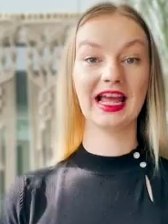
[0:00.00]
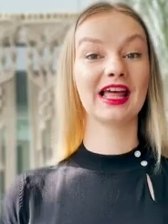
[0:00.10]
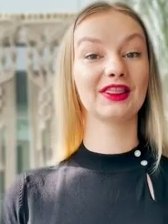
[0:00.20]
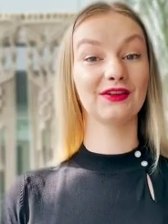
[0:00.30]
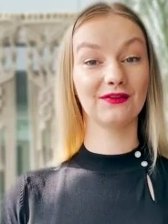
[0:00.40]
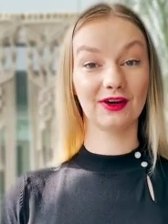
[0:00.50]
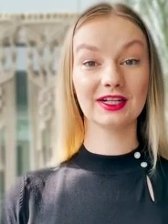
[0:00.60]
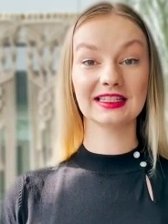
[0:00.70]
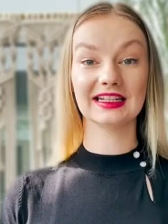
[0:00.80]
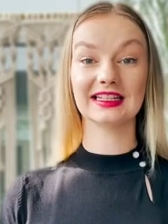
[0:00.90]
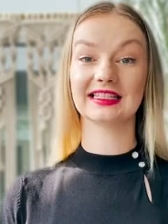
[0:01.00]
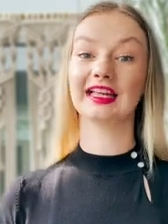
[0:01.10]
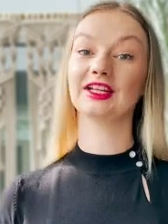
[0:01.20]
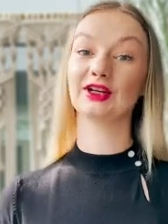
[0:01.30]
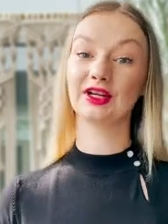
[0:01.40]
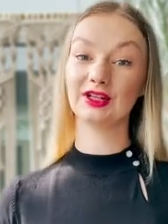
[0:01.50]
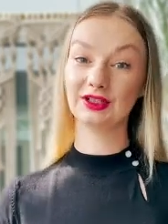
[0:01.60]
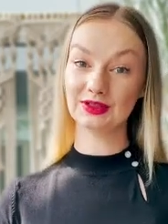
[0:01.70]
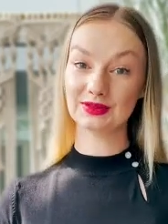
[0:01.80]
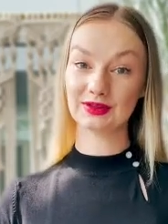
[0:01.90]
The first is that you can use
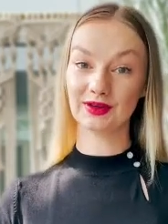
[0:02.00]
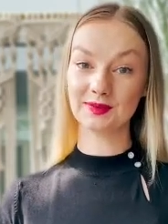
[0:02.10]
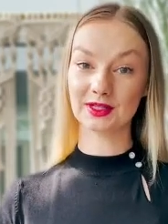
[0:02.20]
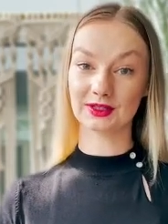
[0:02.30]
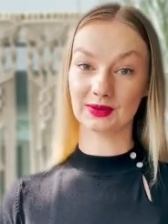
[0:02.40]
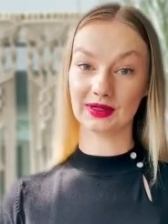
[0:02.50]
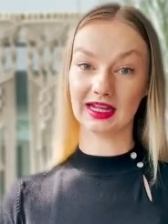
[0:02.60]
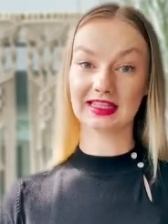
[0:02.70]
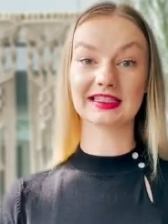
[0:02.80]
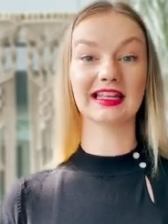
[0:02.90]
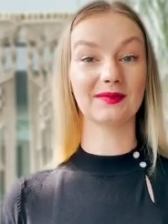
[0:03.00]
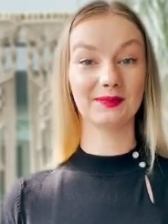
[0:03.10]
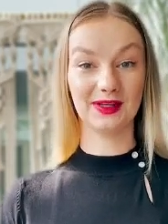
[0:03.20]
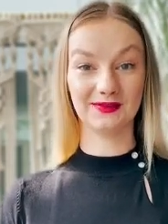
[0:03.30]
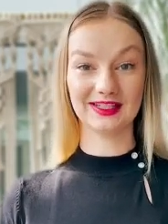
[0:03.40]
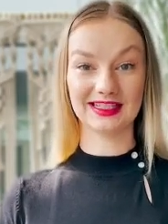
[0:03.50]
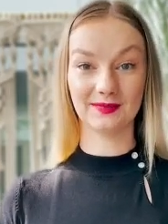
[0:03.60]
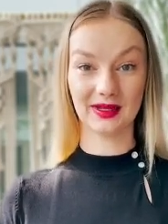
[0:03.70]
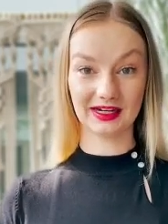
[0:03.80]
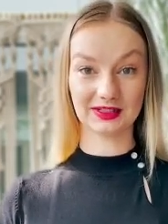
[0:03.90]
crypto tokens like PVC
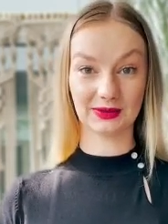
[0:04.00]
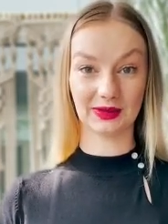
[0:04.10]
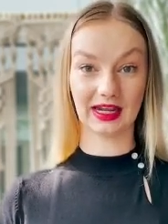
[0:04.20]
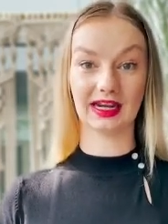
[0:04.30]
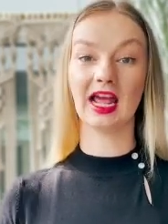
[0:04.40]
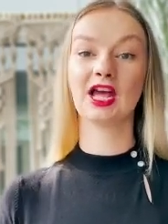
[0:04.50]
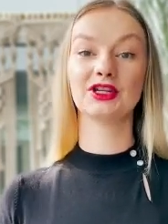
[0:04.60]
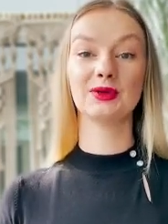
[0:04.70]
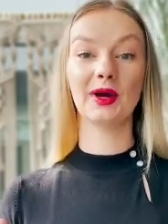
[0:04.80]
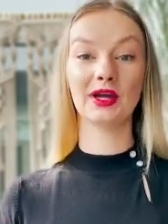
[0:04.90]
MetaToken to buy